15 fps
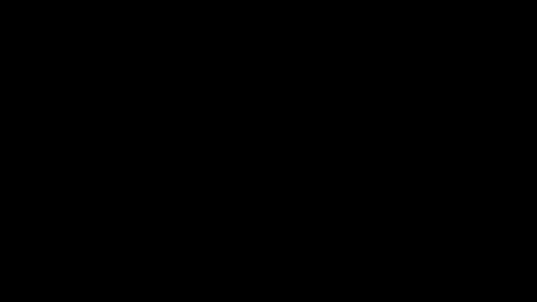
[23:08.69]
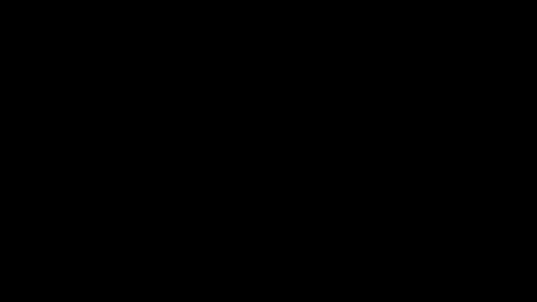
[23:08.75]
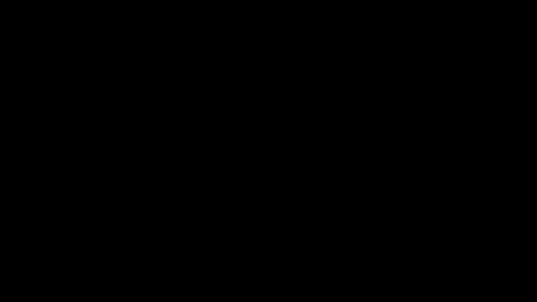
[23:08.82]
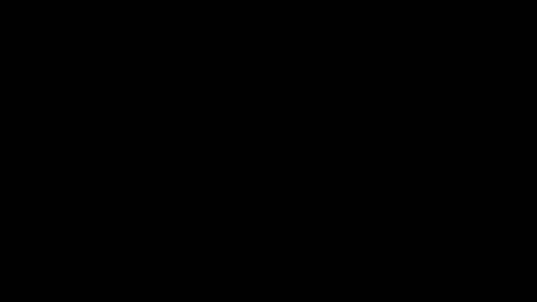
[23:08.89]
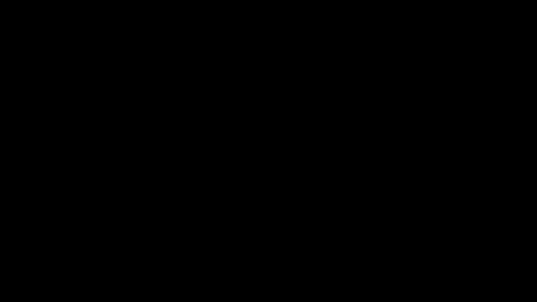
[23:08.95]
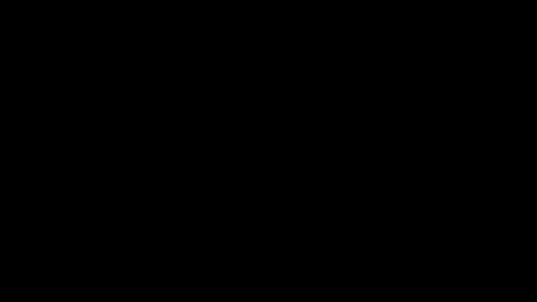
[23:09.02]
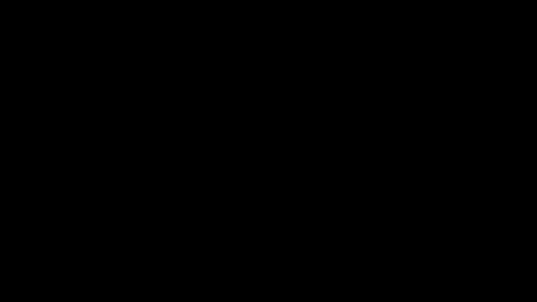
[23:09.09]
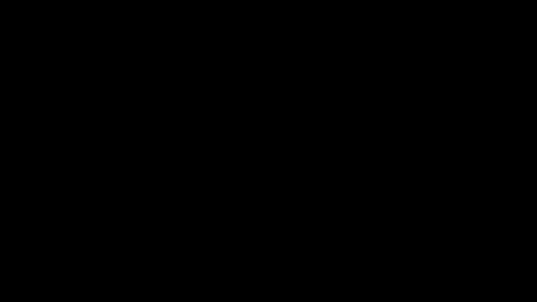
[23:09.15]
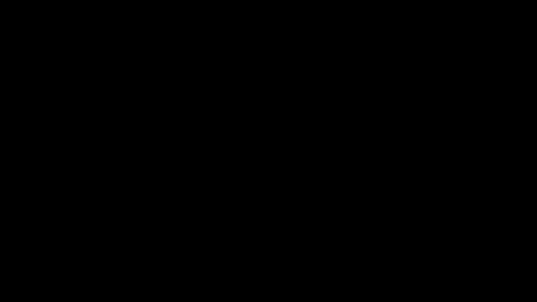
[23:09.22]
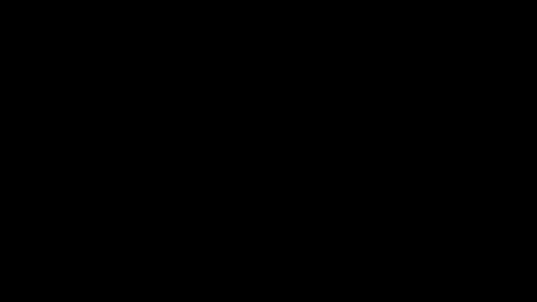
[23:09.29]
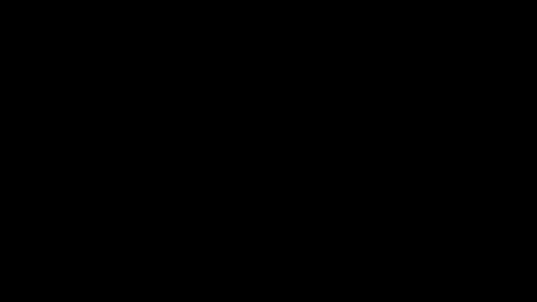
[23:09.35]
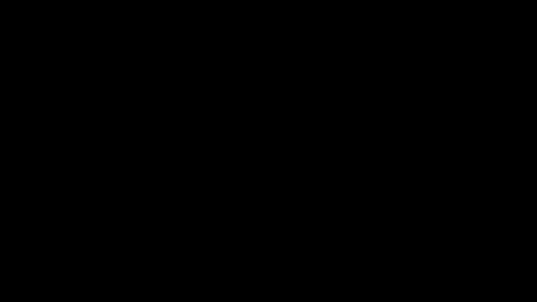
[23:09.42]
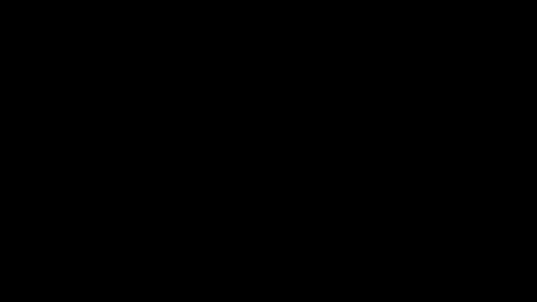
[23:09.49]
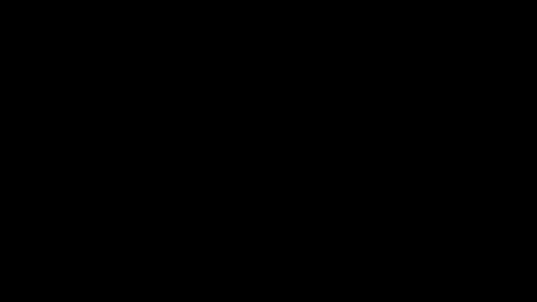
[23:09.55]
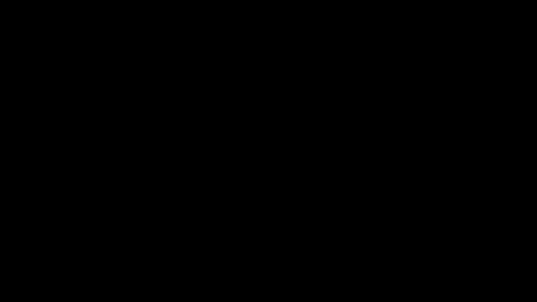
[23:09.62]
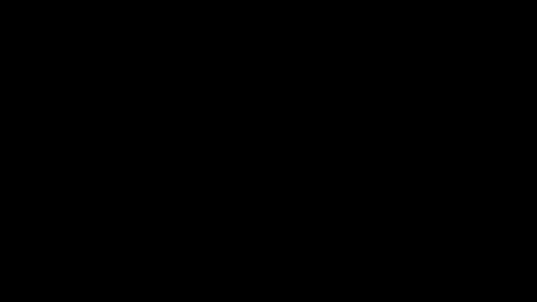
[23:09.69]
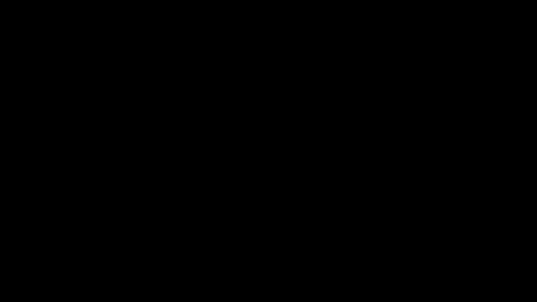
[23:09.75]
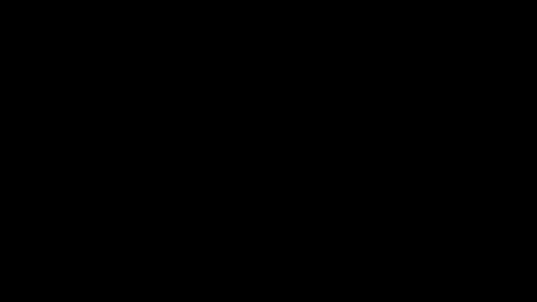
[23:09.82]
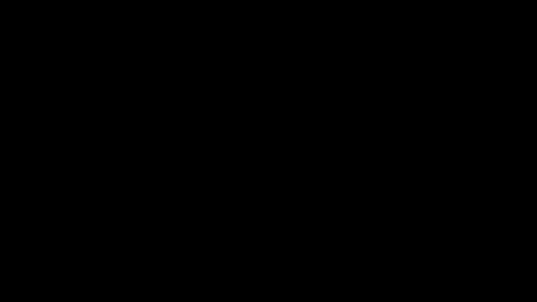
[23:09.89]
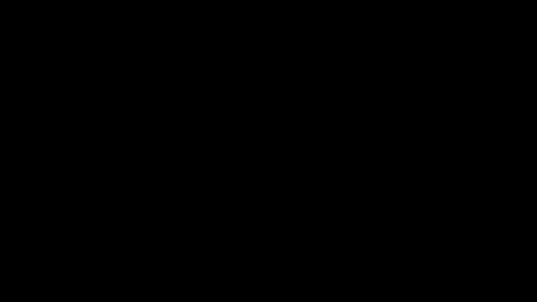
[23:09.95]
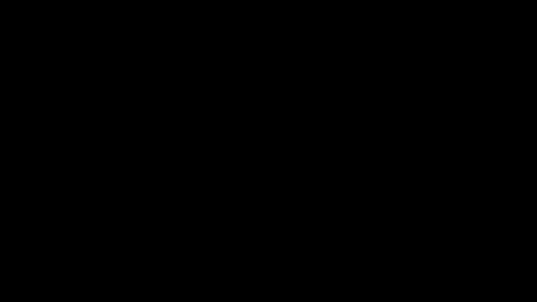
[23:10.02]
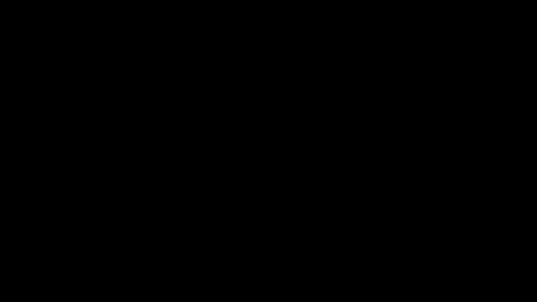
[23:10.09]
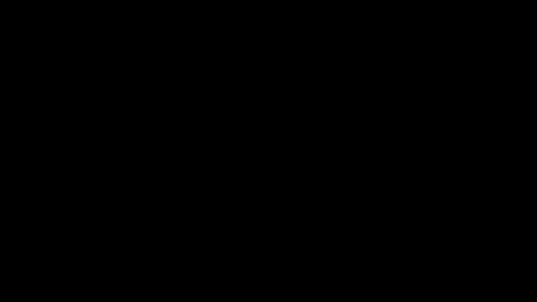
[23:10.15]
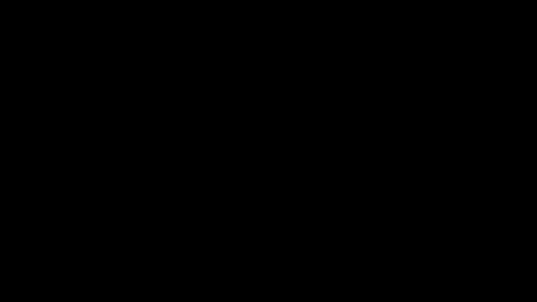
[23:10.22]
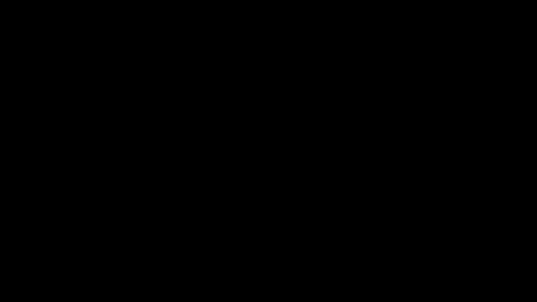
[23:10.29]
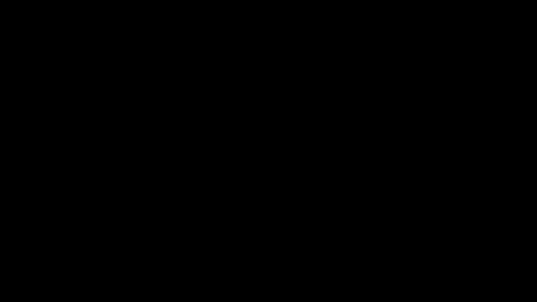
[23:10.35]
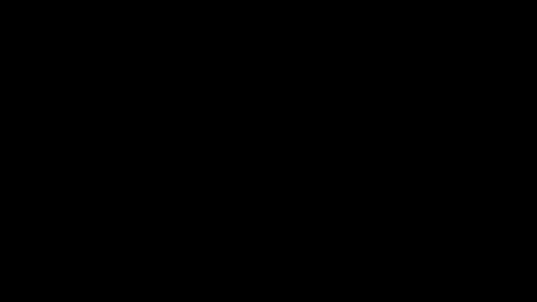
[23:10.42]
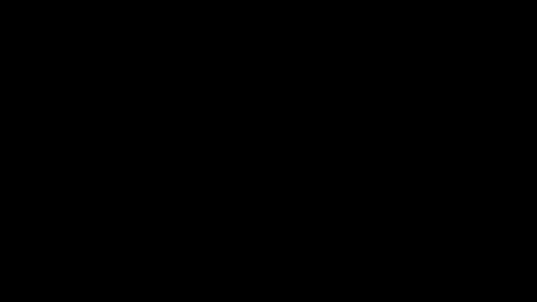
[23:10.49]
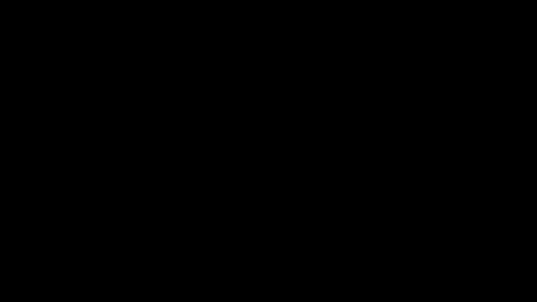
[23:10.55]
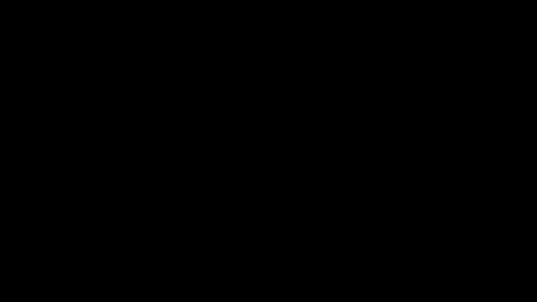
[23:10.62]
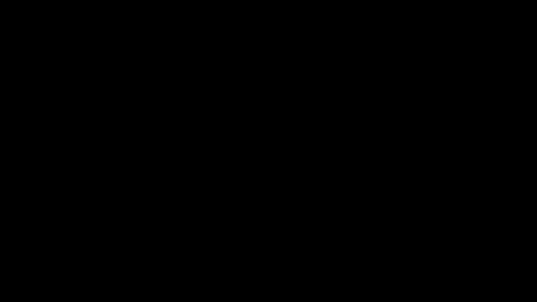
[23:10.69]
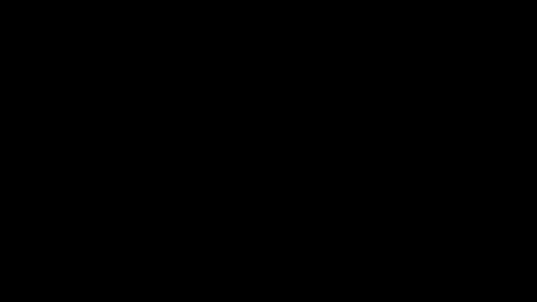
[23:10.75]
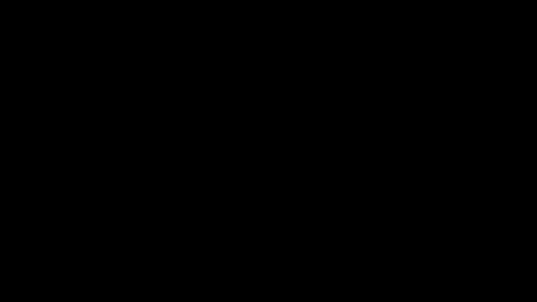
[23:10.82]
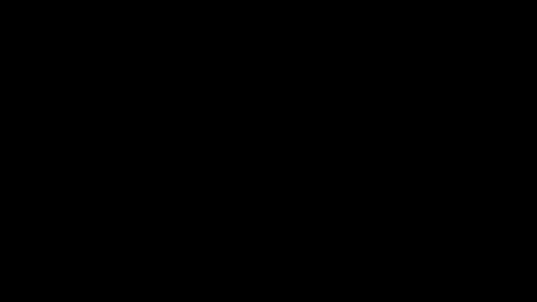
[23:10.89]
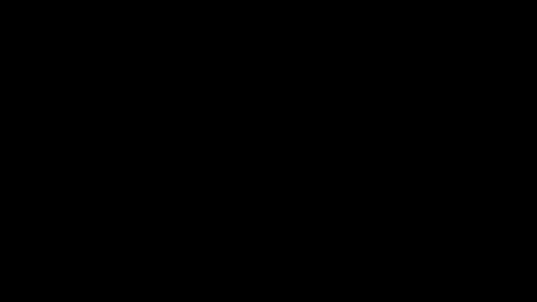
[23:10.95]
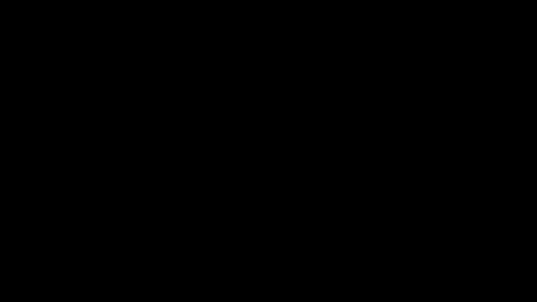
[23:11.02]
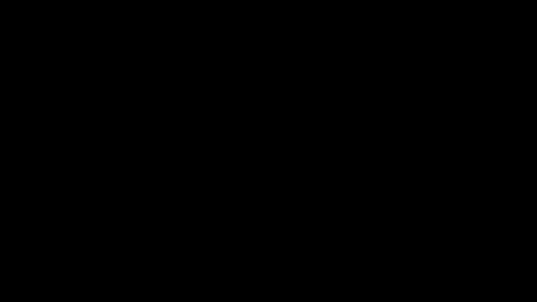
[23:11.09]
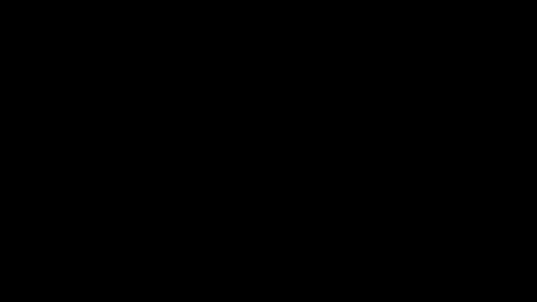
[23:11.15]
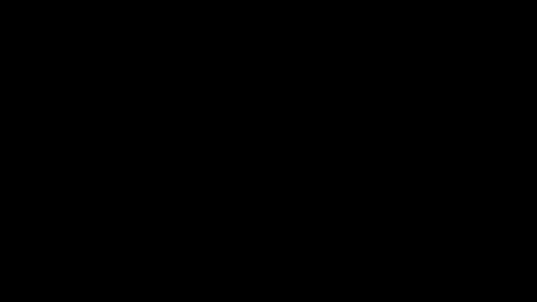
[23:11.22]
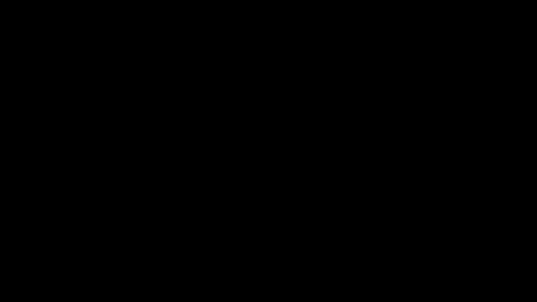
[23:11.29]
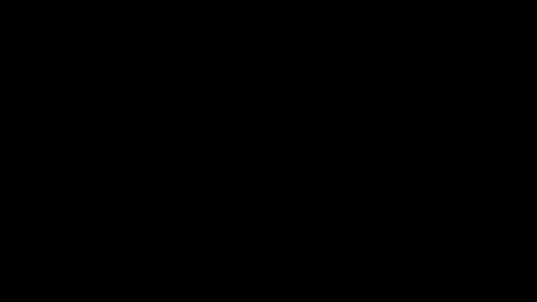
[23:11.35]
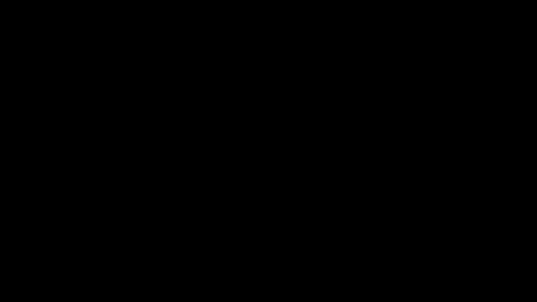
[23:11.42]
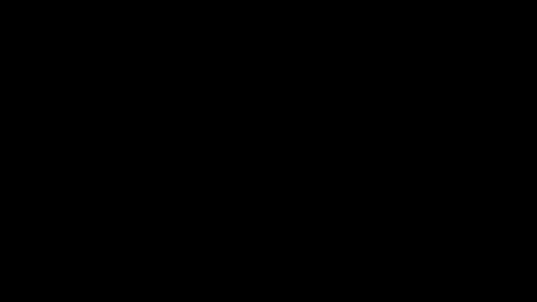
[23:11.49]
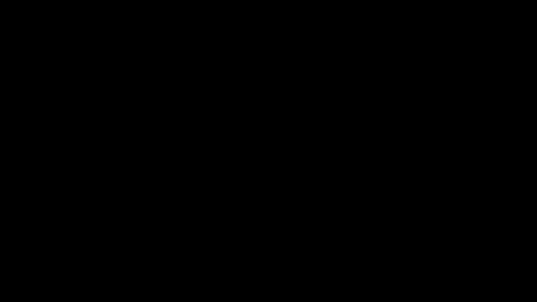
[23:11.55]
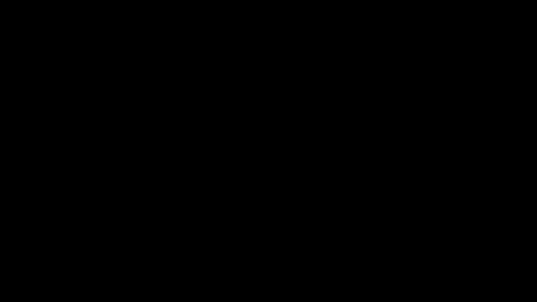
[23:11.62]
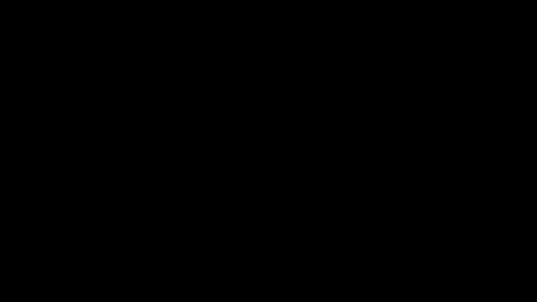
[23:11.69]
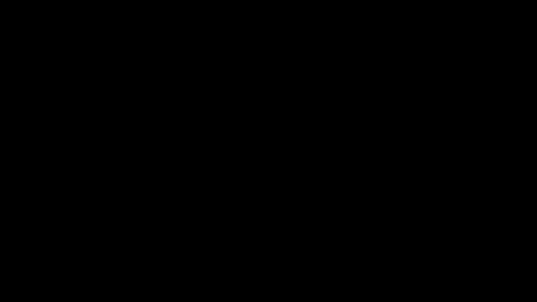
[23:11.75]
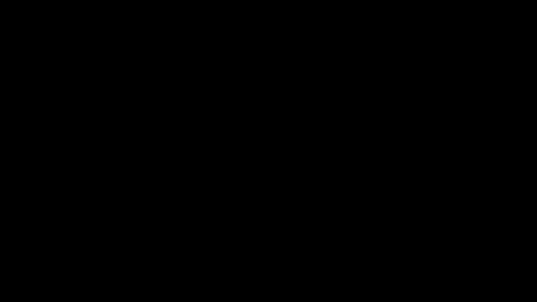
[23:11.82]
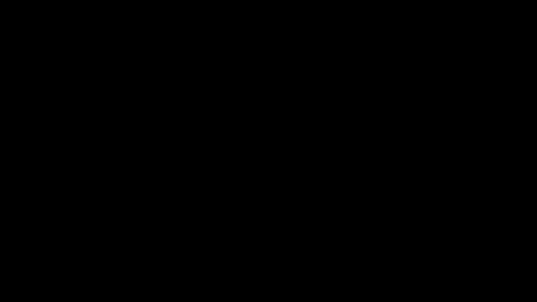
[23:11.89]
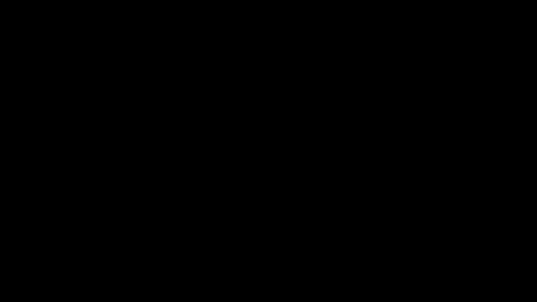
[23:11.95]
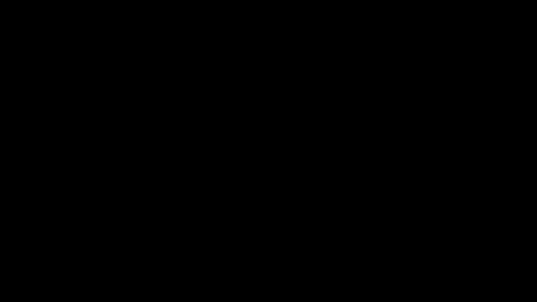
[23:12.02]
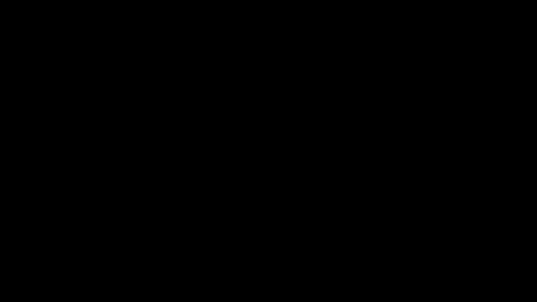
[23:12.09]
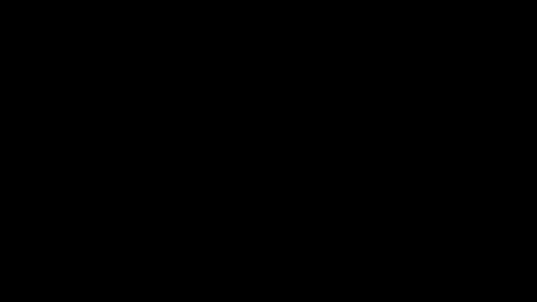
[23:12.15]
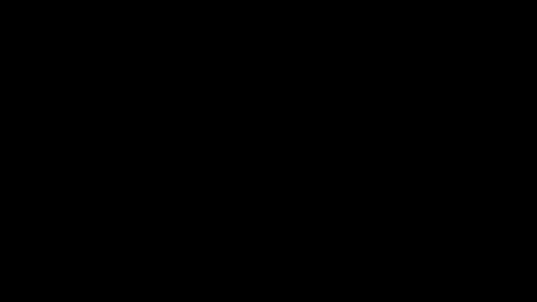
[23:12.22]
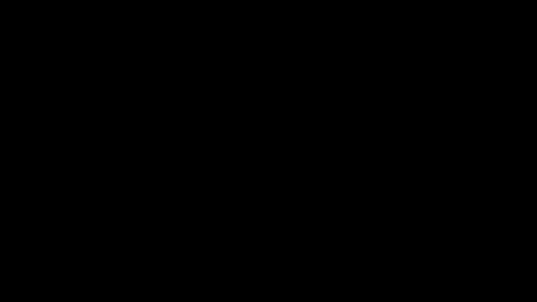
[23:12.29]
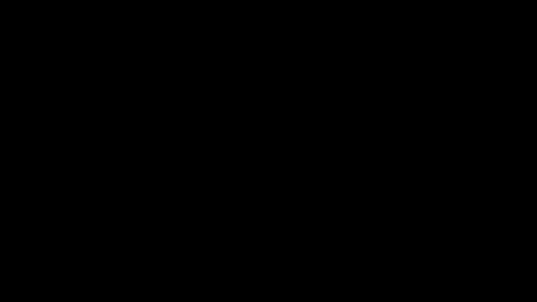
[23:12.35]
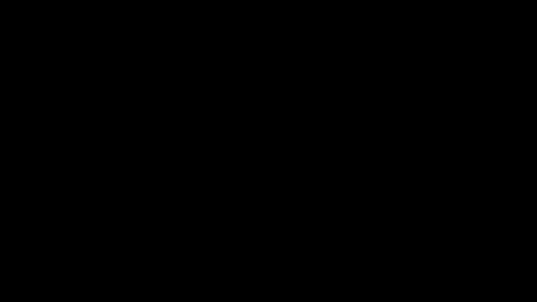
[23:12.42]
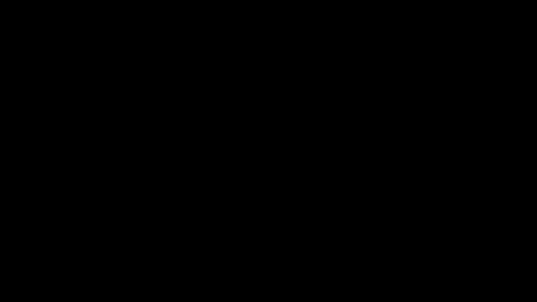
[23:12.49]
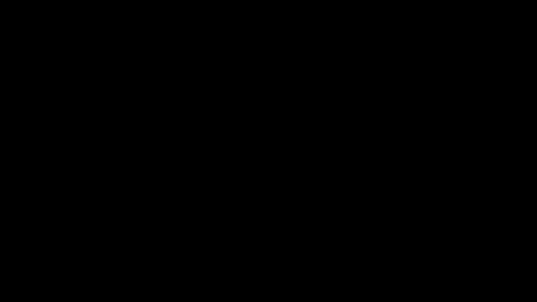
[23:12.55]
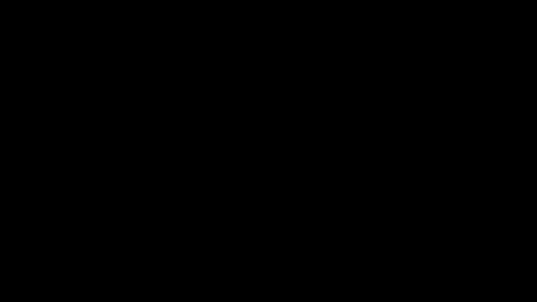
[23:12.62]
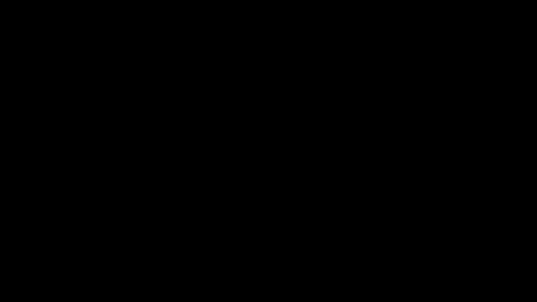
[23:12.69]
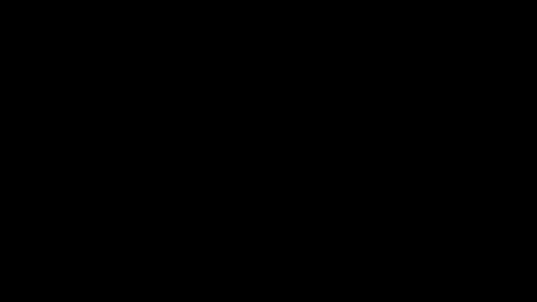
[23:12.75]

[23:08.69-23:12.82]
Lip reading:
Nobody's mouth can be seen.